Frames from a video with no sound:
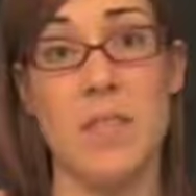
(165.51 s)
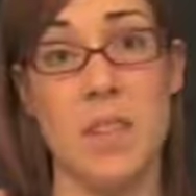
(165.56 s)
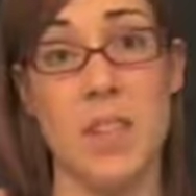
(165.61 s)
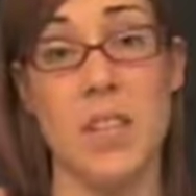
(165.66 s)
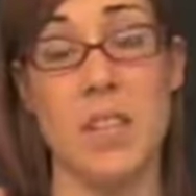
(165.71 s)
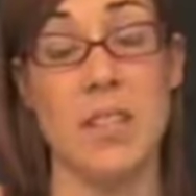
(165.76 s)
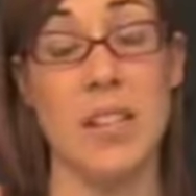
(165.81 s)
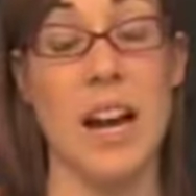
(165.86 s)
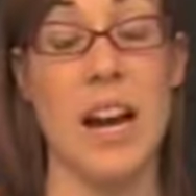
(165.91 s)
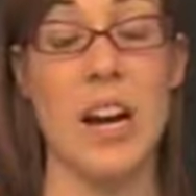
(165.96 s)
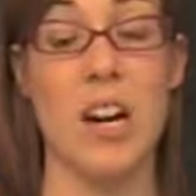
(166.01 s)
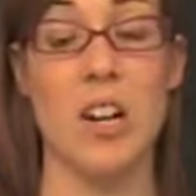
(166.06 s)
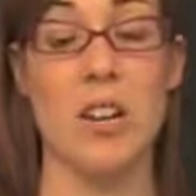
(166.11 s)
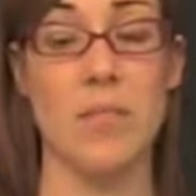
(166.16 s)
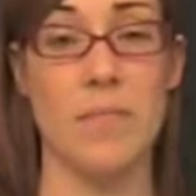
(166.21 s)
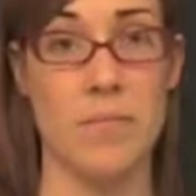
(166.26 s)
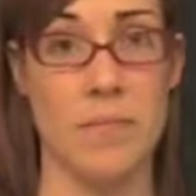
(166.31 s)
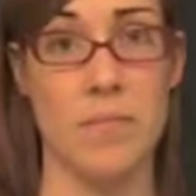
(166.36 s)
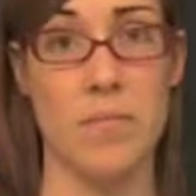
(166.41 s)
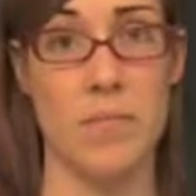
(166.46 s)
the
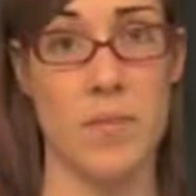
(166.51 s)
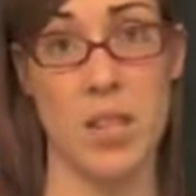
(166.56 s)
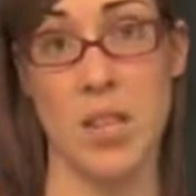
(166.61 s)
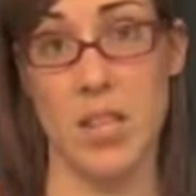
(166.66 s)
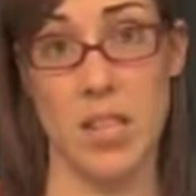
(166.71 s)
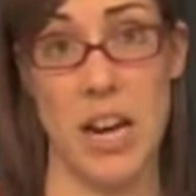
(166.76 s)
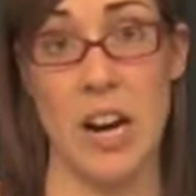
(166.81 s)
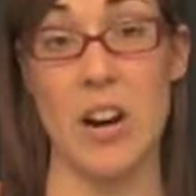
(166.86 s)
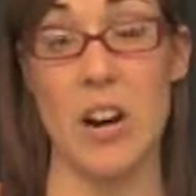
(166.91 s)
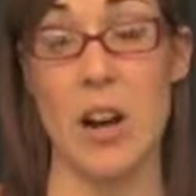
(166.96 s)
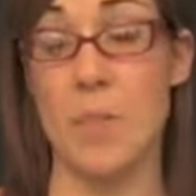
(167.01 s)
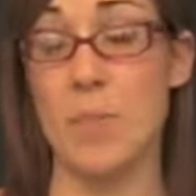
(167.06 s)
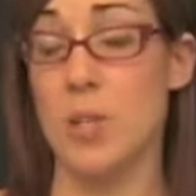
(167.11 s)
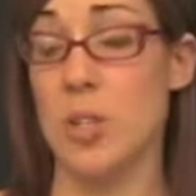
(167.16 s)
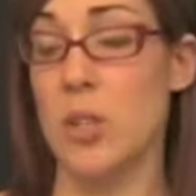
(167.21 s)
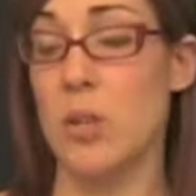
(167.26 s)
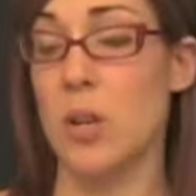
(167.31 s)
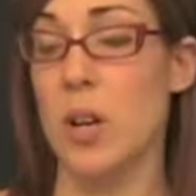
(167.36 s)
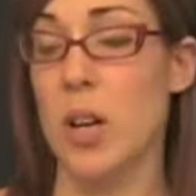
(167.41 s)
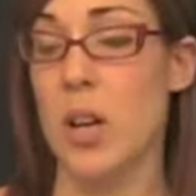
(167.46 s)
entire
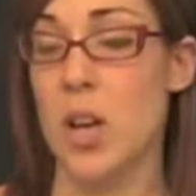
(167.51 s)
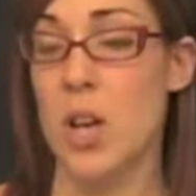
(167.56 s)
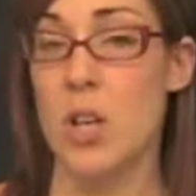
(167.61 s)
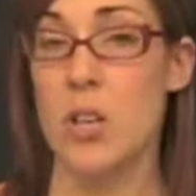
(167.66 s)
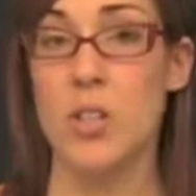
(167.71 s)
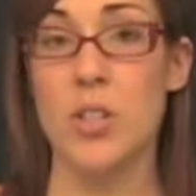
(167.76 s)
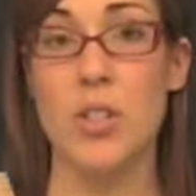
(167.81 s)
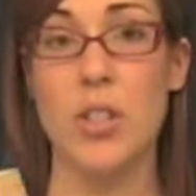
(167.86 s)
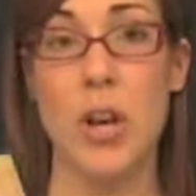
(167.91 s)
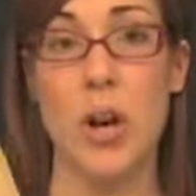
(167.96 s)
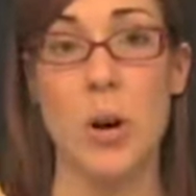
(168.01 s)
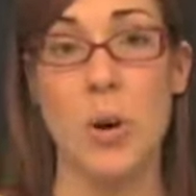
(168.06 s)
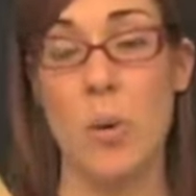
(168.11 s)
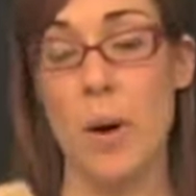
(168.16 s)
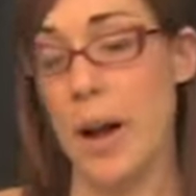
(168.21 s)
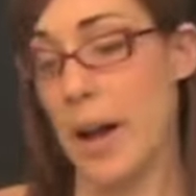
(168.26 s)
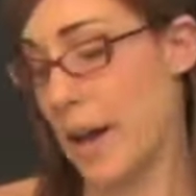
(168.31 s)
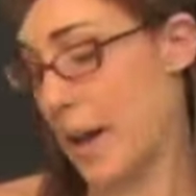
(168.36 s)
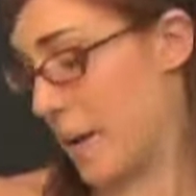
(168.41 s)
updo. So